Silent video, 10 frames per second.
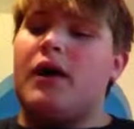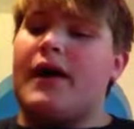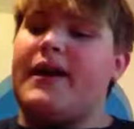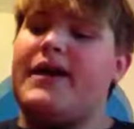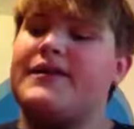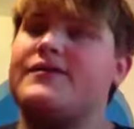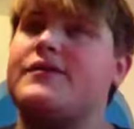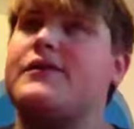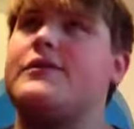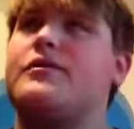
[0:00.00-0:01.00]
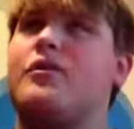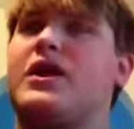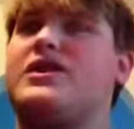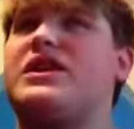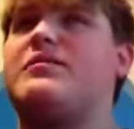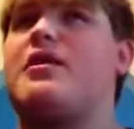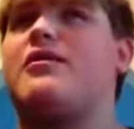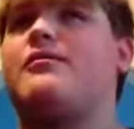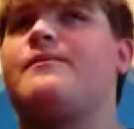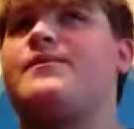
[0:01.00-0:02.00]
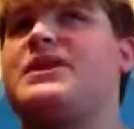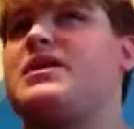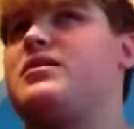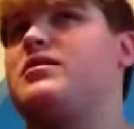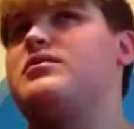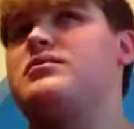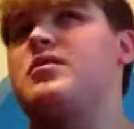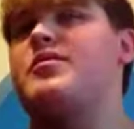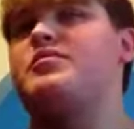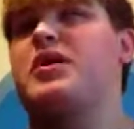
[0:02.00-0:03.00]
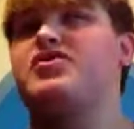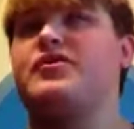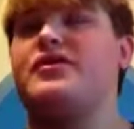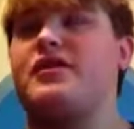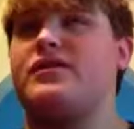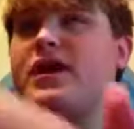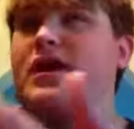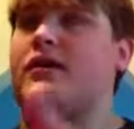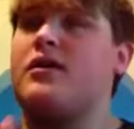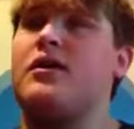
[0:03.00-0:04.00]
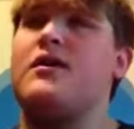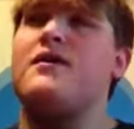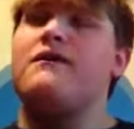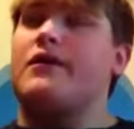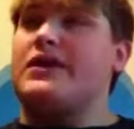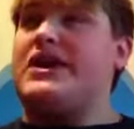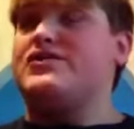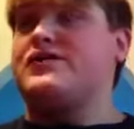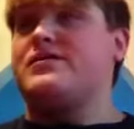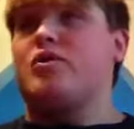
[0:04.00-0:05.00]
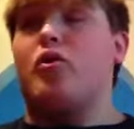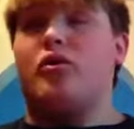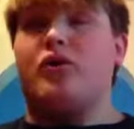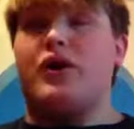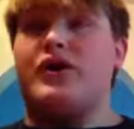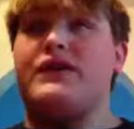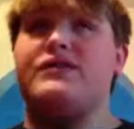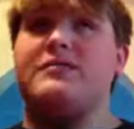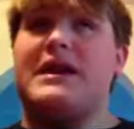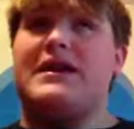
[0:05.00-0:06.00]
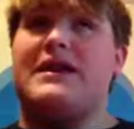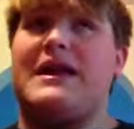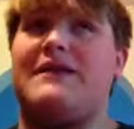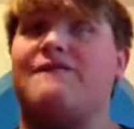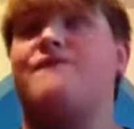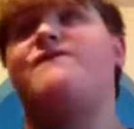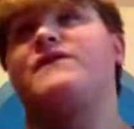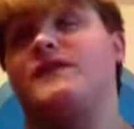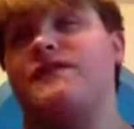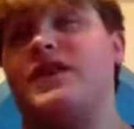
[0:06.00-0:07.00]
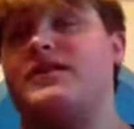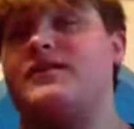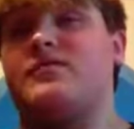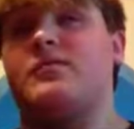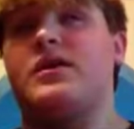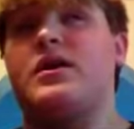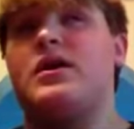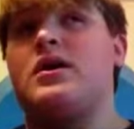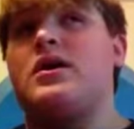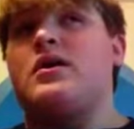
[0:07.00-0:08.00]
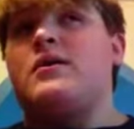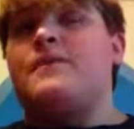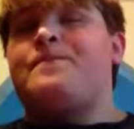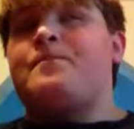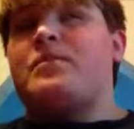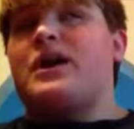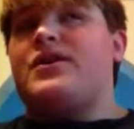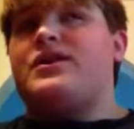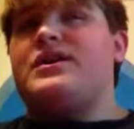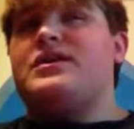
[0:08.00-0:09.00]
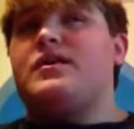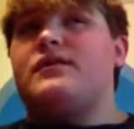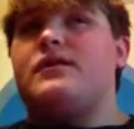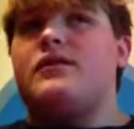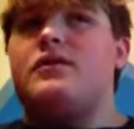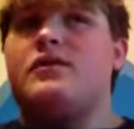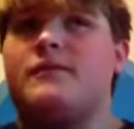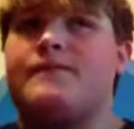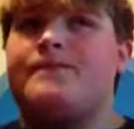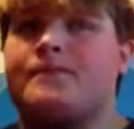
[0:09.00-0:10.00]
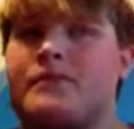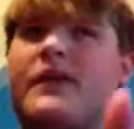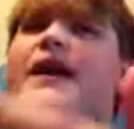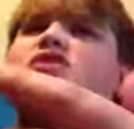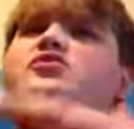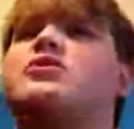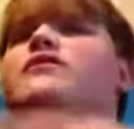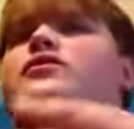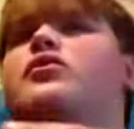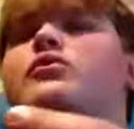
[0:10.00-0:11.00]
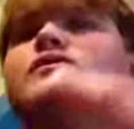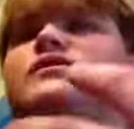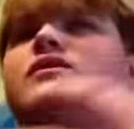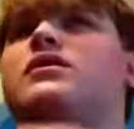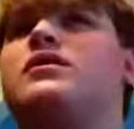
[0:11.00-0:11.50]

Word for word: I guess when I think about the epistemological theories like foundationalism, co- coherentism, and, and infinitism, I think that each one of those